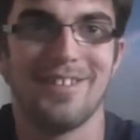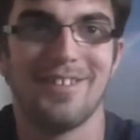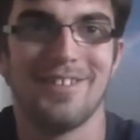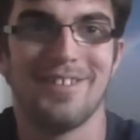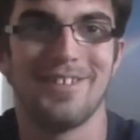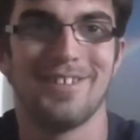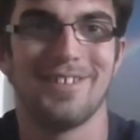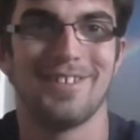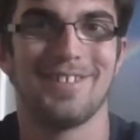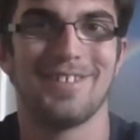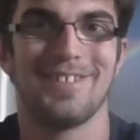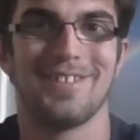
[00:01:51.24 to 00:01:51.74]

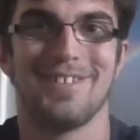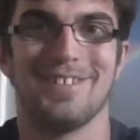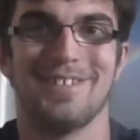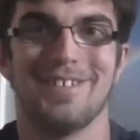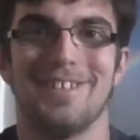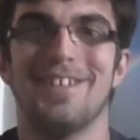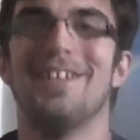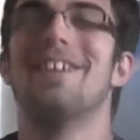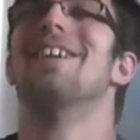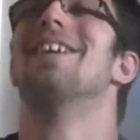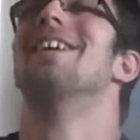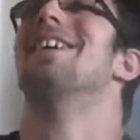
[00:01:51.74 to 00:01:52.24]

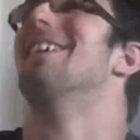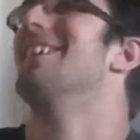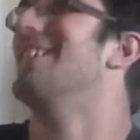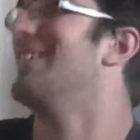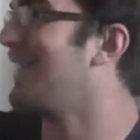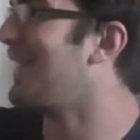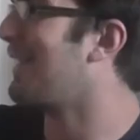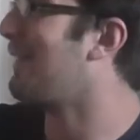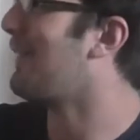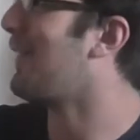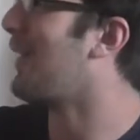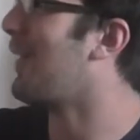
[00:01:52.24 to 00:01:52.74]

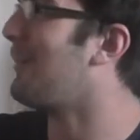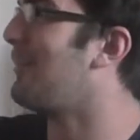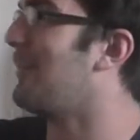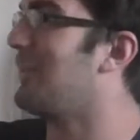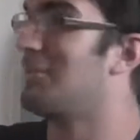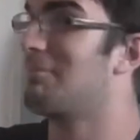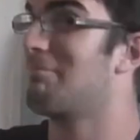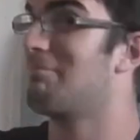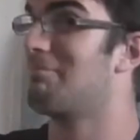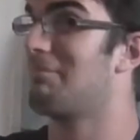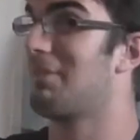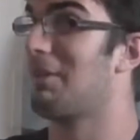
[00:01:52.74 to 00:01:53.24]
Half
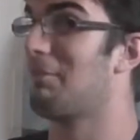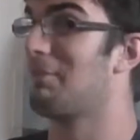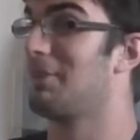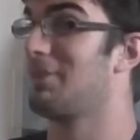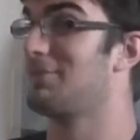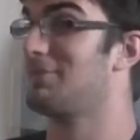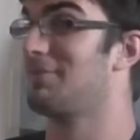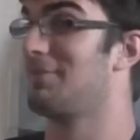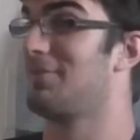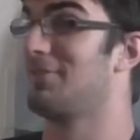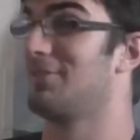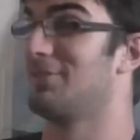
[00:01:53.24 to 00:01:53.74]
hobbit. That
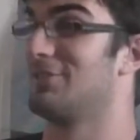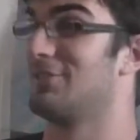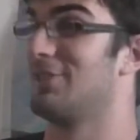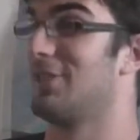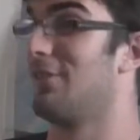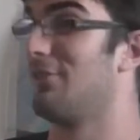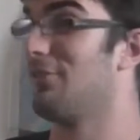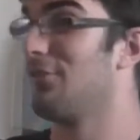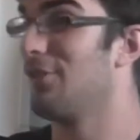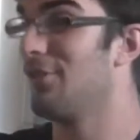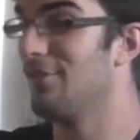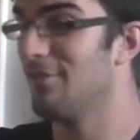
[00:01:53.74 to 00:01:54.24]
makes me feel
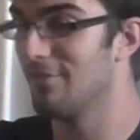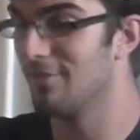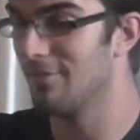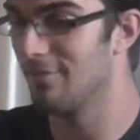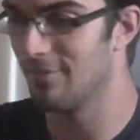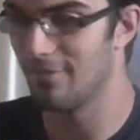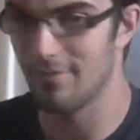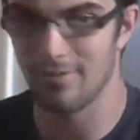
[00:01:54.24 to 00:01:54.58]
safer.